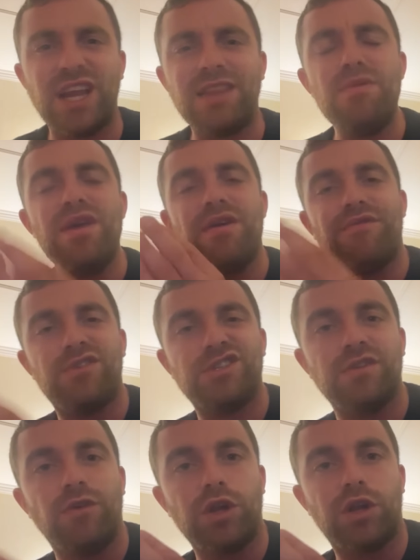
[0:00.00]
Let me
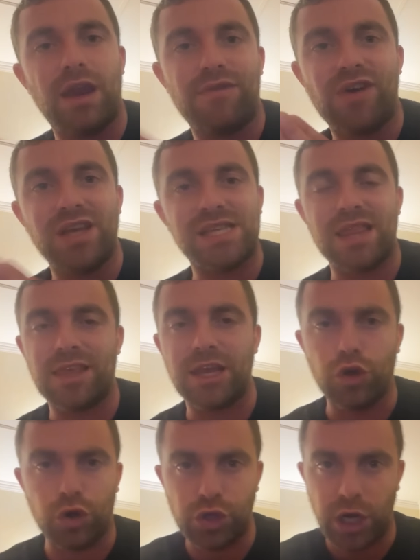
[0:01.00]
first of all clarify clarify
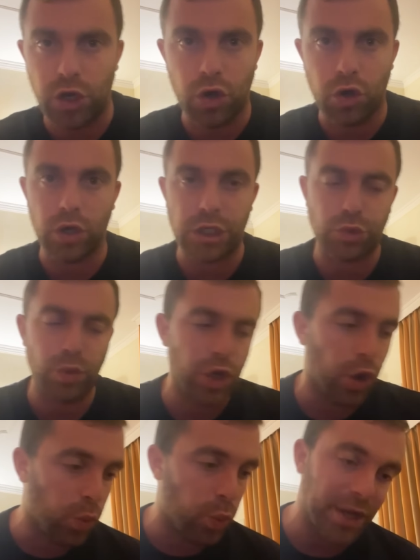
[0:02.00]
something on Rodrygo Goes. We
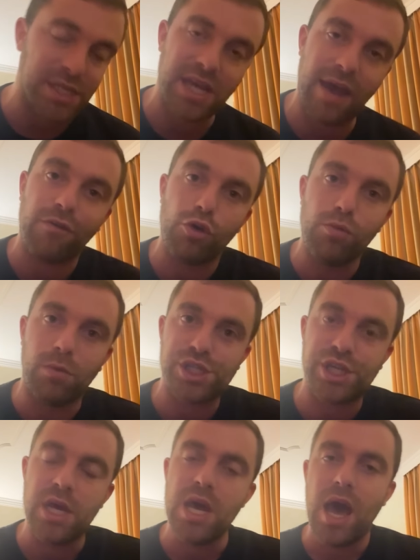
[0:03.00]
always have rumors.